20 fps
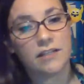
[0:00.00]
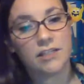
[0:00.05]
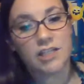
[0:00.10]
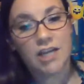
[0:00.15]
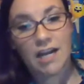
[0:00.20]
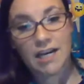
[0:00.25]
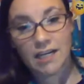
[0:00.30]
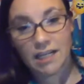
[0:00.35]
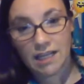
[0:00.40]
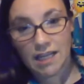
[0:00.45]

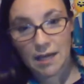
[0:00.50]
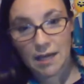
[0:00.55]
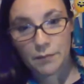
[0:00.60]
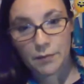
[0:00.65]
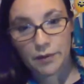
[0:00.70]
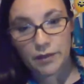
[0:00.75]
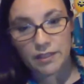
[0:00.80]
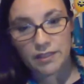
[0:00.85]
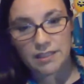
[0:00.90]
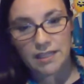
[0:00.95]
Shine a
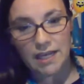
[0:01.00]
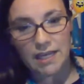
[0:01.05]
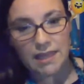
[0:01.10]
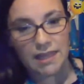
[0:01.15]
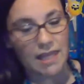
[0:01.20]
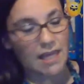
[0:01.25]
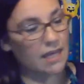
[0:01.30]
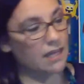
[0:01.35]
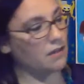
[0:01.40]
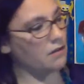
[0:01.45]
Light books. I
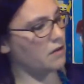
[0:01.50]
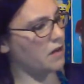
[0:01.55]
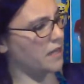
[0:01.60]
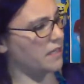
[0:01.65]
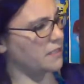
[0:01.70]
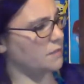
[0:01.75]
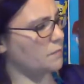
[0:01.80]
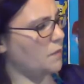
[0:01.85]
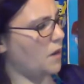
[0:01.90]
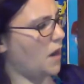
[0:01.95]
think you
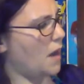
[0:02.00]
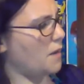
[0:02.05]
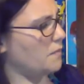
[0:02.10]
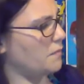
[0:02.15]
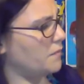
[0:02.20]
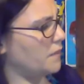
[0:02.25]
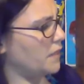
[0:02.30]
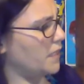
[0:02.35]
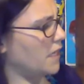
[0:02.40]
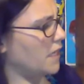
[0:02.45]
guys
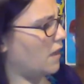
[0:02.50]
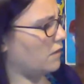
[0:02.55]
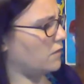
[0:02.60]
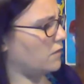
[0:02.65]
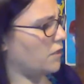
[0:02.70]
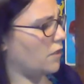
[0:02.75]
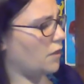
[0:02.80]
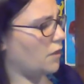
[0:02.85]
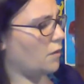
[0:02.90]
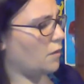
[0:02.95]
probably all
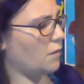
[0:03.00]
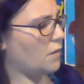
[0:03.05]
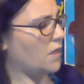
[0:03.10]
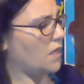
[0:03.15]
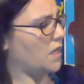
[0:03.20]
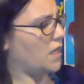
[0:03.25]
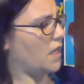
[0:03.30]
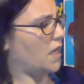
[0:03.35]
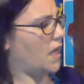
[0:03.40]
know